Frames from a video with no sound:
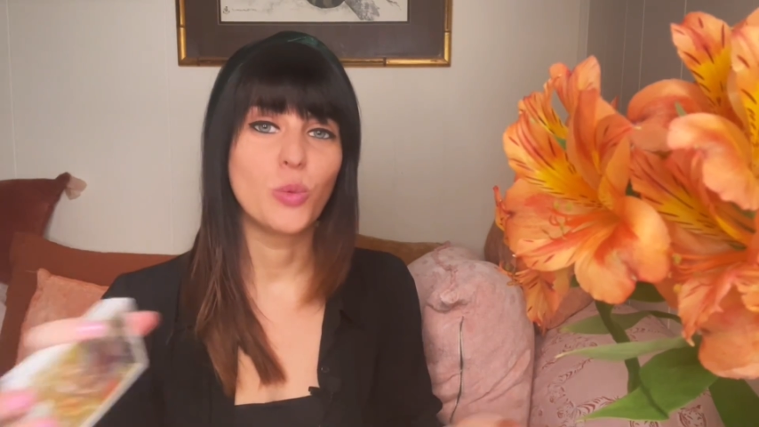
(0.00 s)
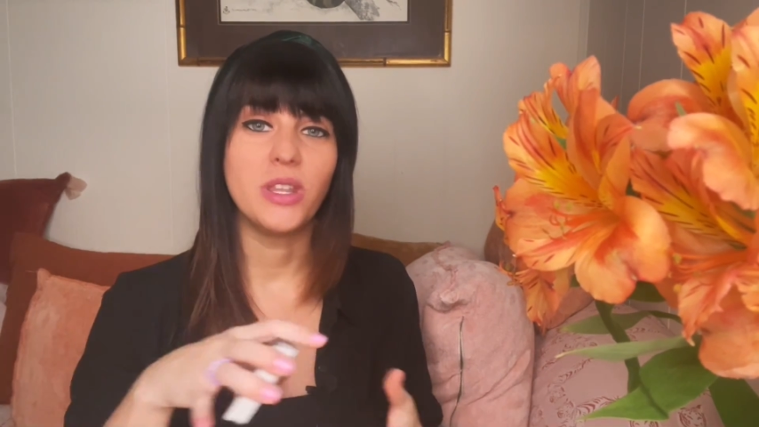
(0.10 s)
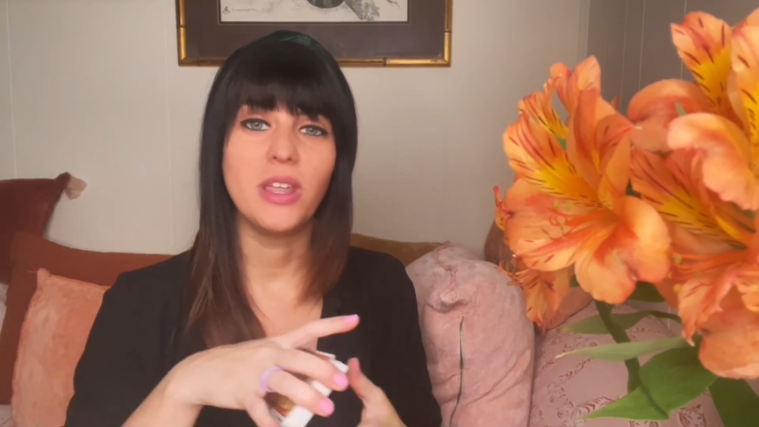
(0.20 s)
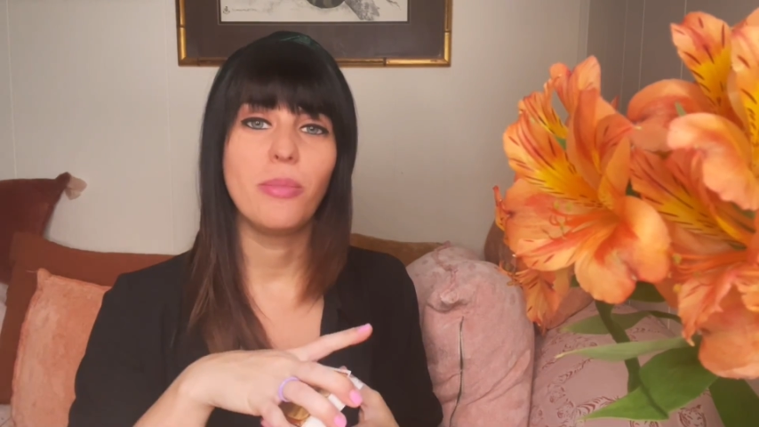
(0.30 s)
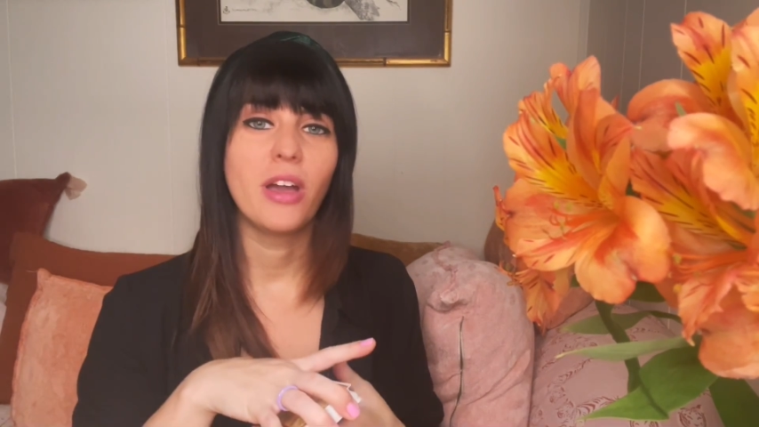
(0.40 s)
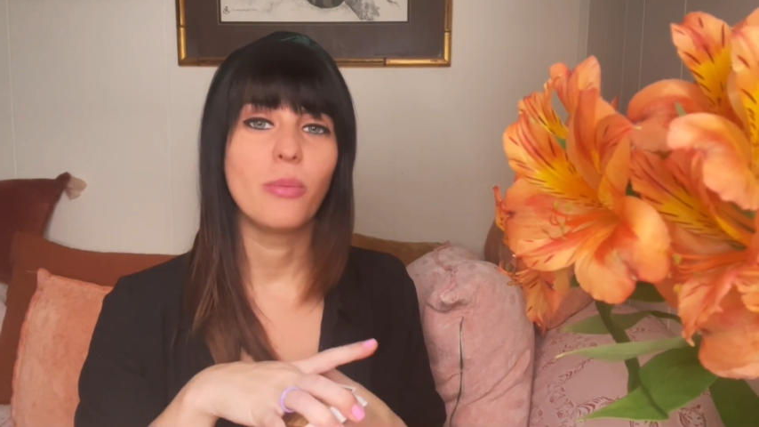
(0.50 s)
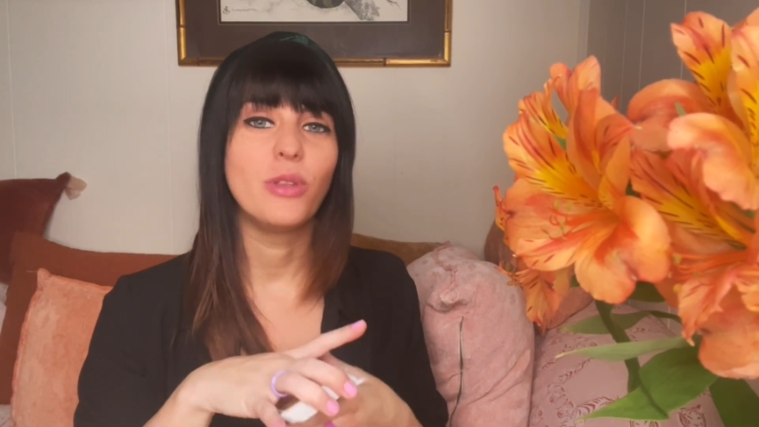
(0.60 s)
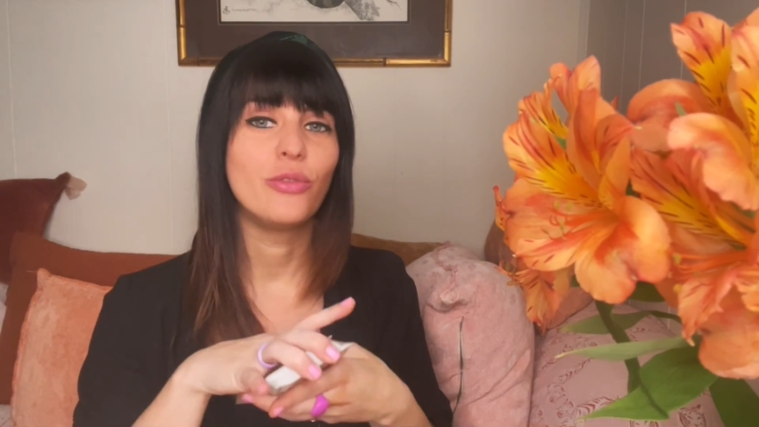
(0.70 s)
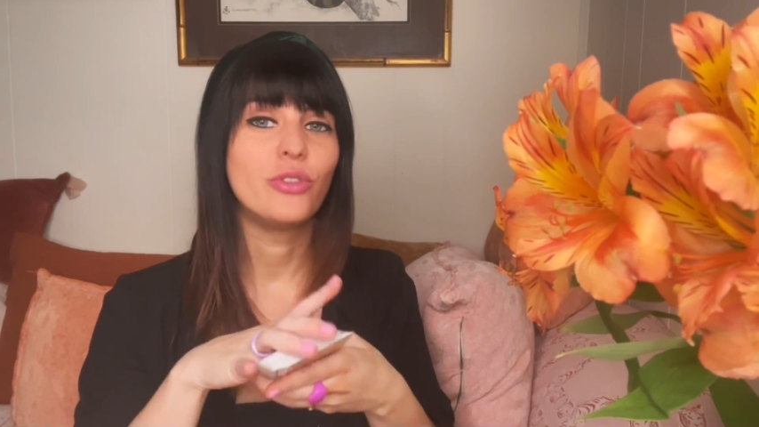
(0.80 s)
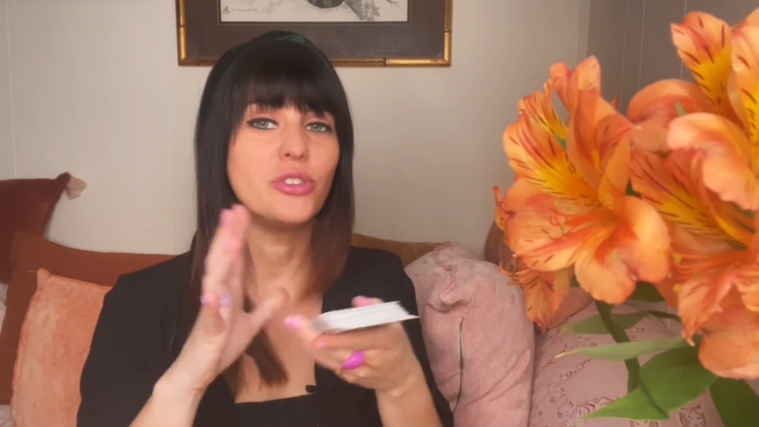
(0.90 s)
when they pick up
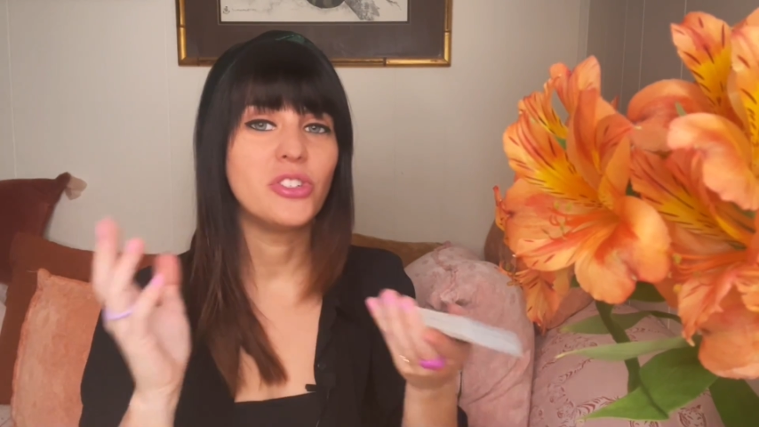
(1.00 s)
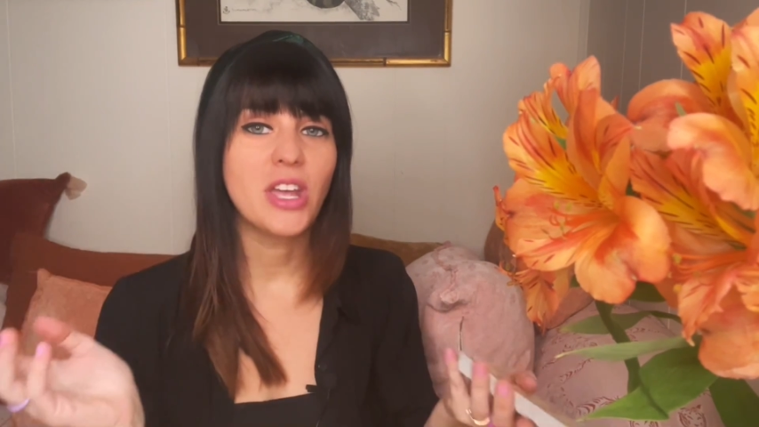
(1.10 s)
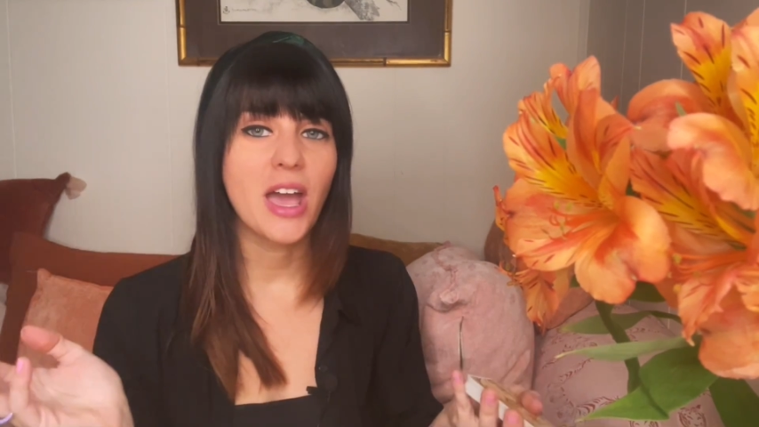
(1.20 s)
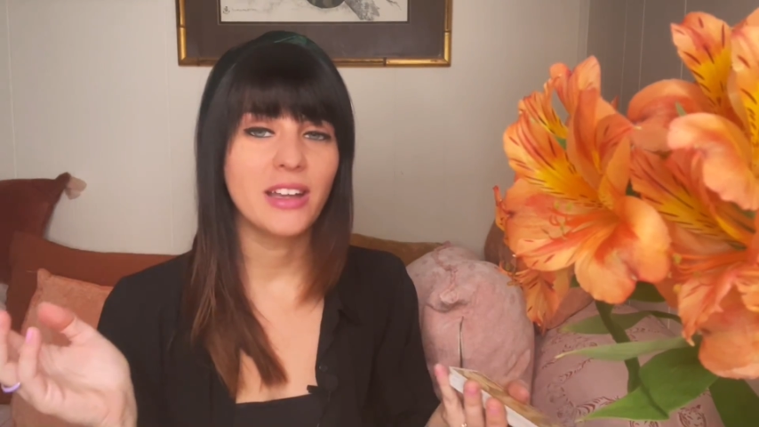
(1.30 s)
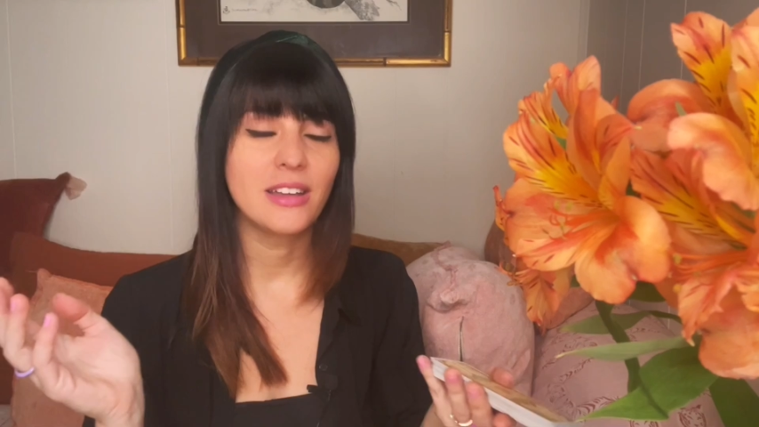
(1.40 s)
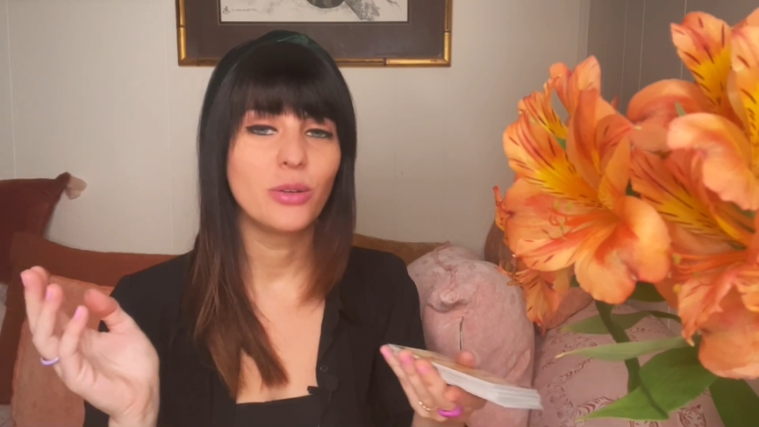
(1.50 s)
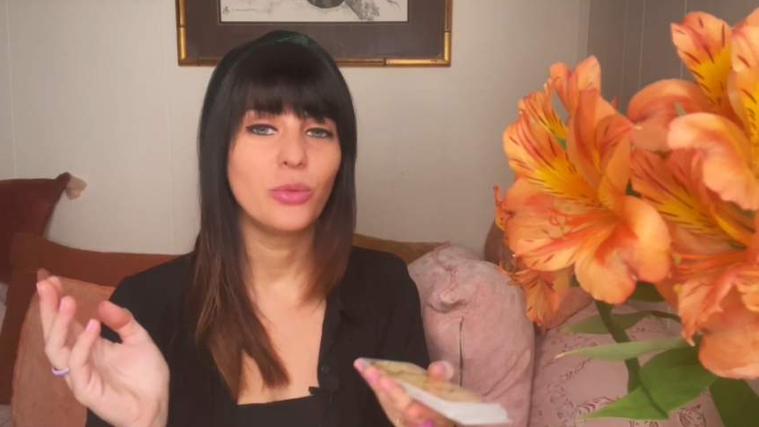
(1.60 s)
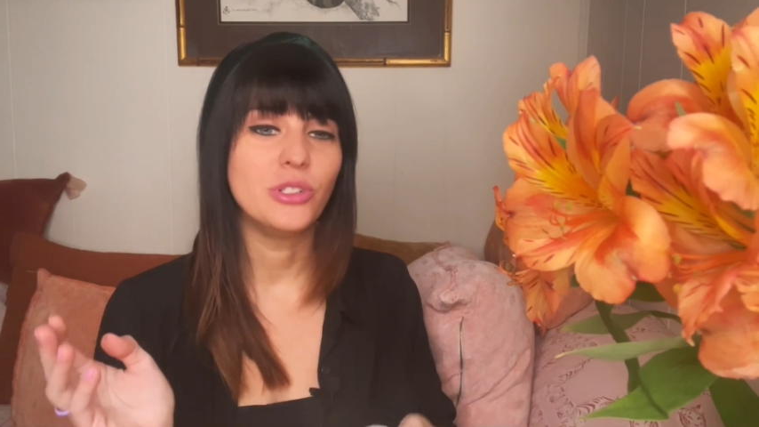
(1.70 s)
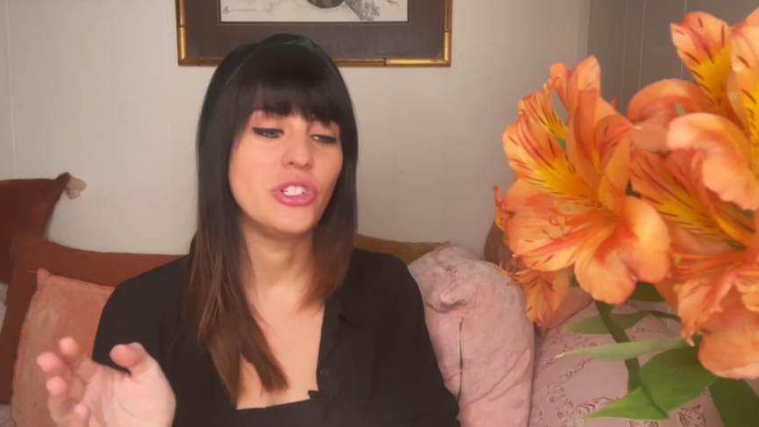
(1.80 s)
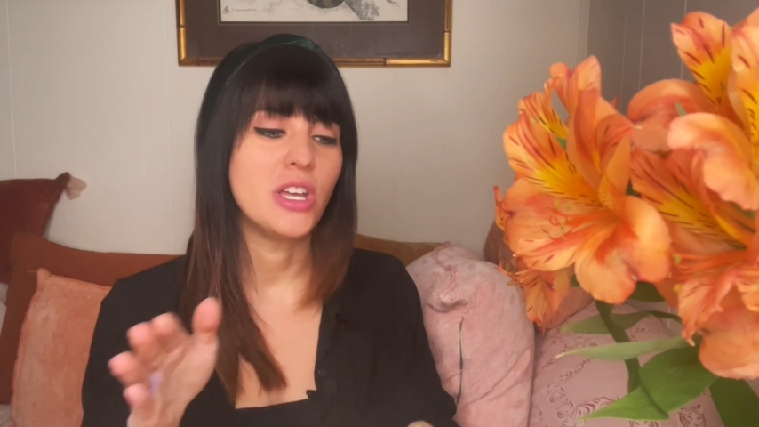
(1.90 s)
their first deck,
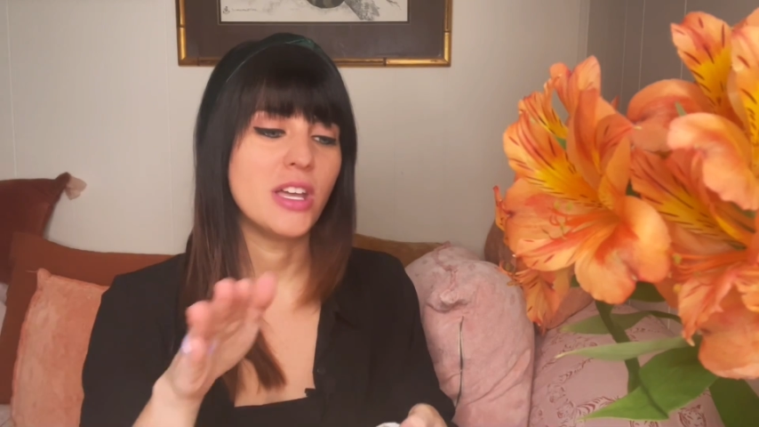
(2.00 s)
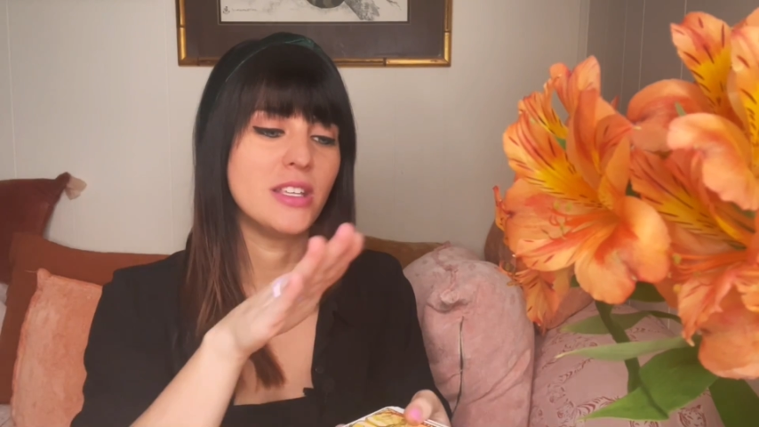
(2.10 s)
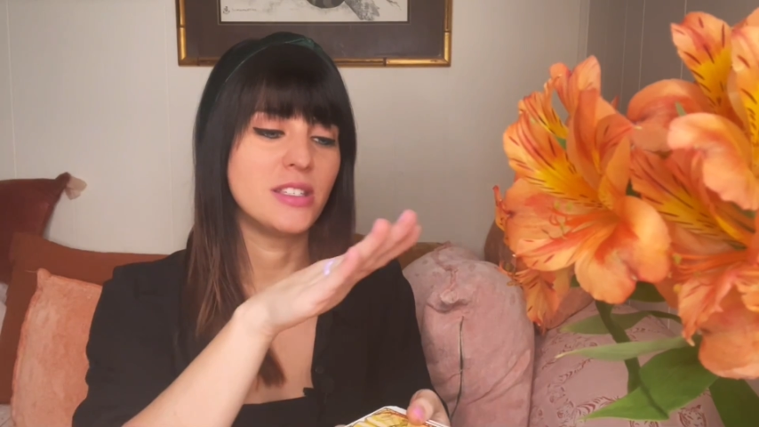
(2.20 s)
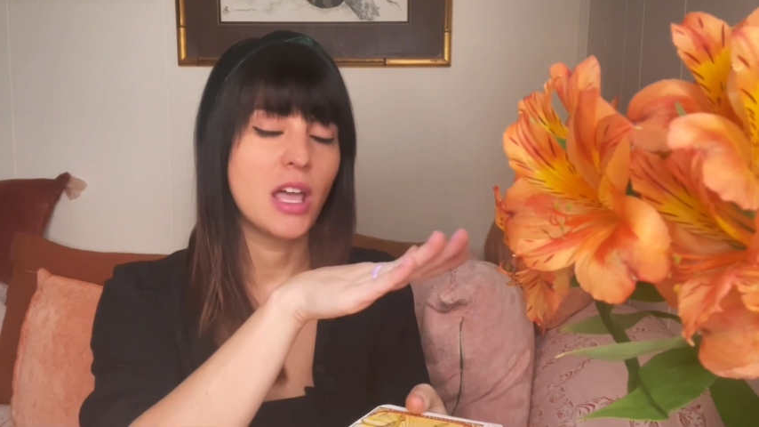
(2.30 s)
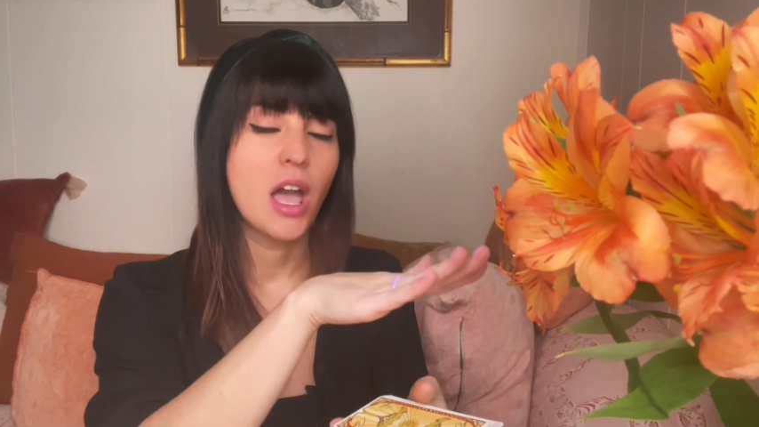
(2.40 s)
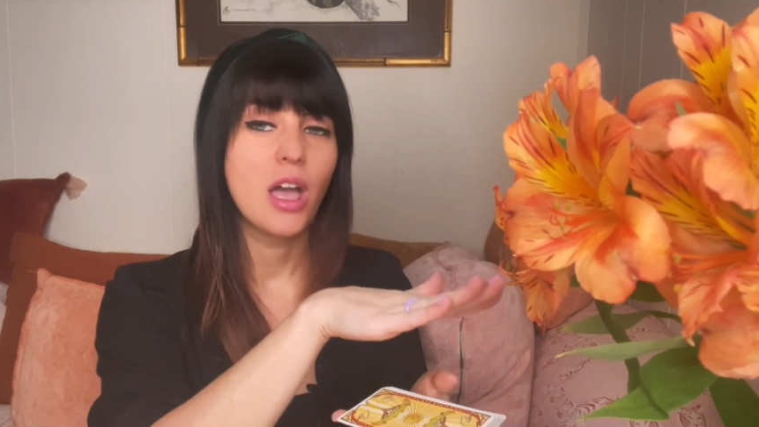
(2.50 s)
which is